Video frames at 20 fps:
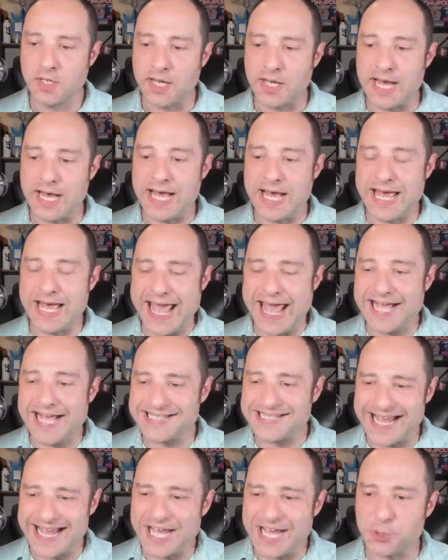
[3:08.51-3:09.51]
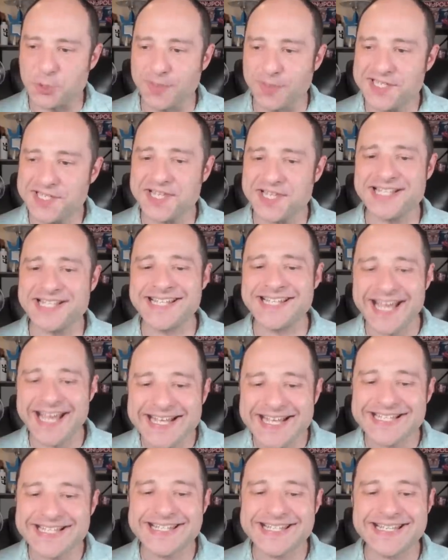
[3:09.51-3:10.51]
Uh, SH, what is the
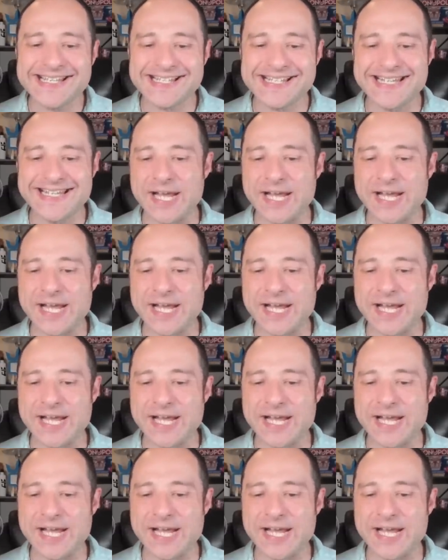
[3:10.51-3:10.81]
tastiest